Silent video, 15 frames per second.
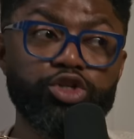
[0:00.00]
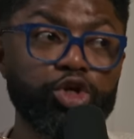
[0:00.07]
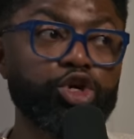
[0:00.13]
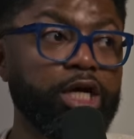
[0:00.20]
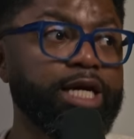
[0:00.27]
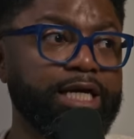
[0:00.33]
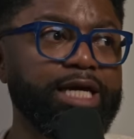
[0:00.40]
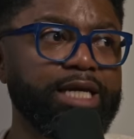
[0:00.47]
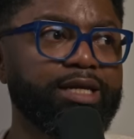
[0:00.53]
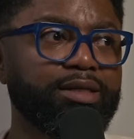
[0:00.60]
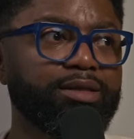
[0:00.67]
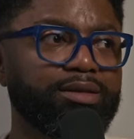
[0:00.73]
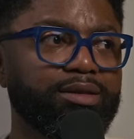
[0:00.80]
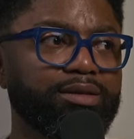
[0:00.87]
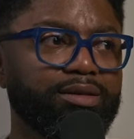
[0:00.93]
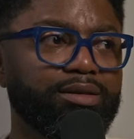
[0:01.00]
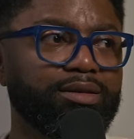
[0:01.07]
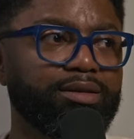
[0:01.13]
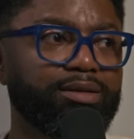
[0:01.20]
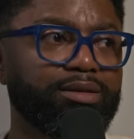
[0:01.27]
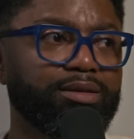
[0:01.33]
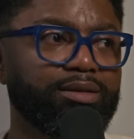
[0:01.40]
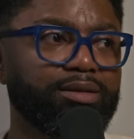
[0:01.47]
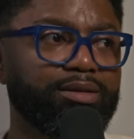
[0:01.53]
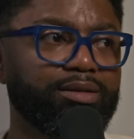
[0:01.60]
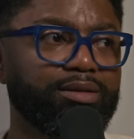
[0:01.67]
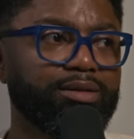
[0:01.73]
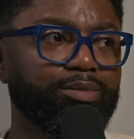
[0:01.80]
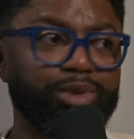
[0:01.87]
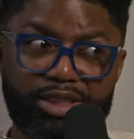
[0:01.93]
you're going to get it,
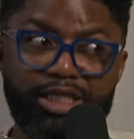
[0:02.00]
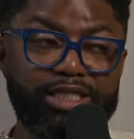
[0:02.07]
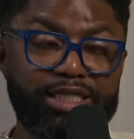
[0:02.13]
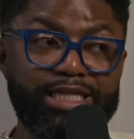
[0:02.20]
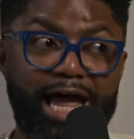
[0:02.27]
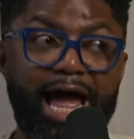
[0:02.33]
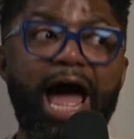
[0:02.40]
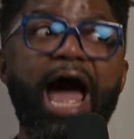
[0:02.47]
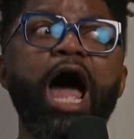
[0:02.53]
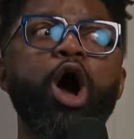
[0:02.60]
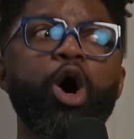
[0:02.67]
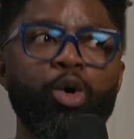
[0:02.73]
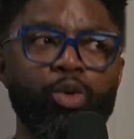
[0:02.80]
but this is how.